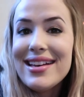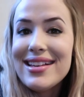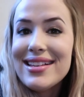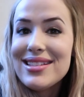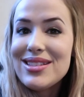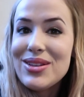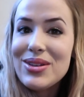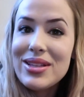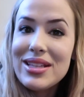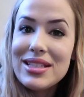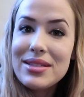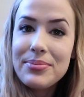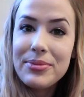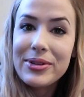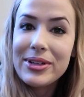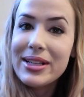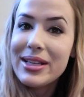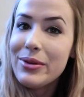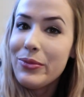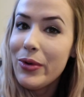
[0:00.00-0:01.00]
So this
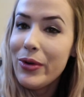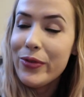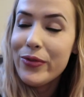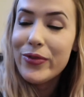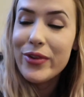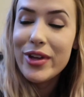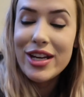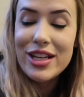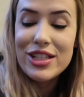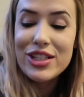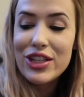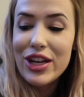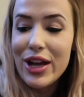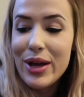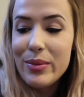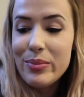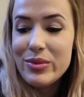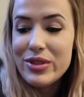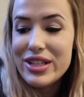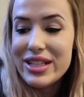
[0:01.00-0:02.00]
morning we'll finish
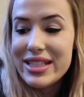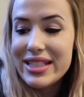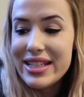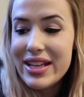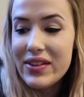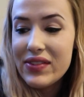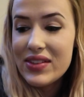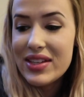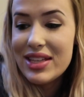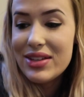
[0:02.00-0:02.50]
up just telling